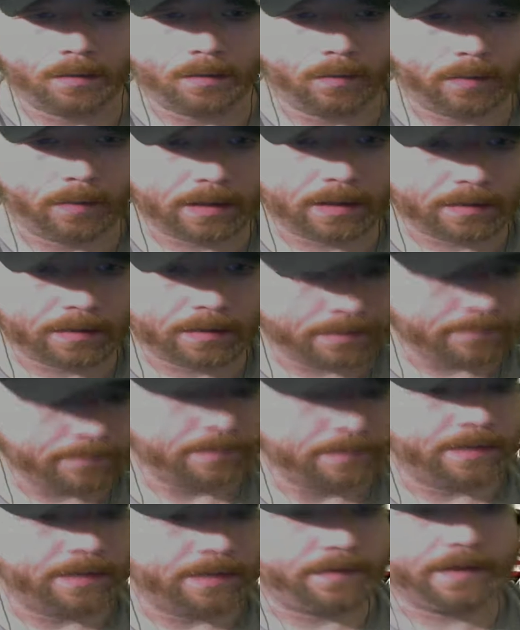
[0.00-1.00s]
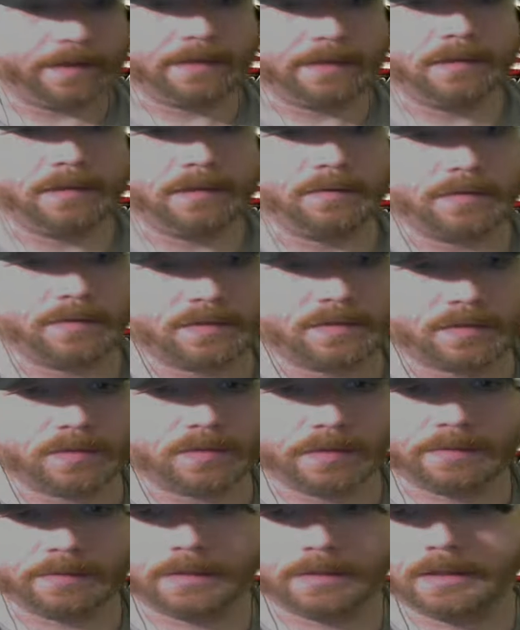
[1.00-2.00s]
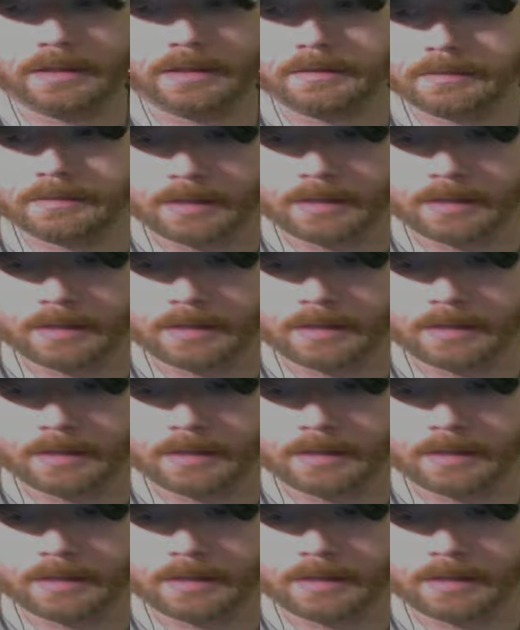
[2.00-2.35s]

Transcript: Welcome, and thank you for joining me.